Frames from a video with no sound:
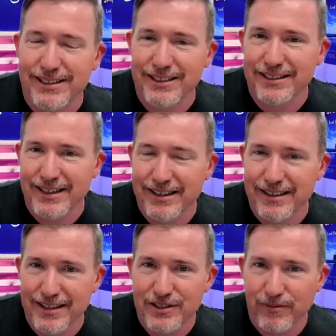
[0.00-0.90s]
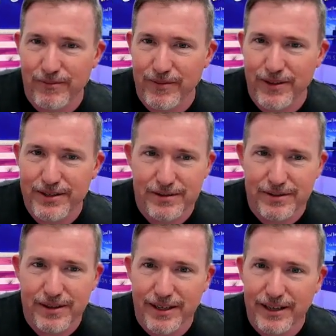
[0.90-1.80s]
in
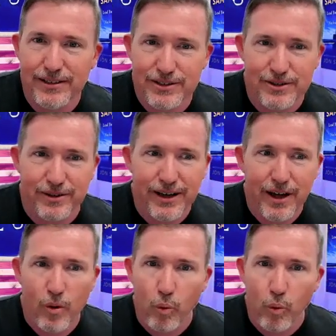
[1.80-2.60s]
this industry.